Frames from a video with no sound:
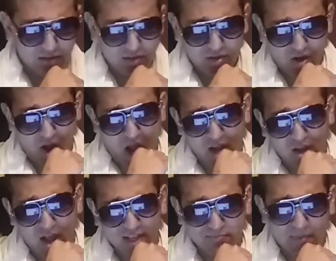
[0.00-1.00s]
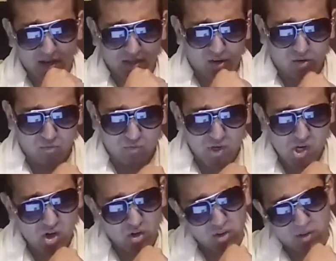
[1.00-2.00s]
You know, I lost my
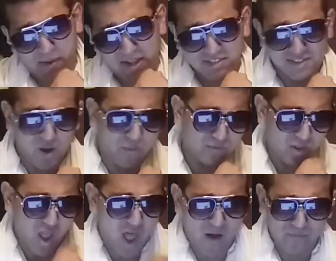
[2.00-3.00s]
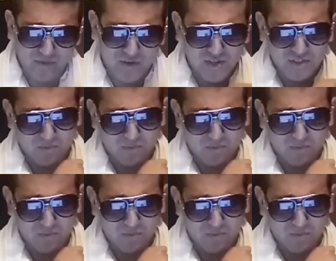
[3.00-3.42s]
career, my self-confidence,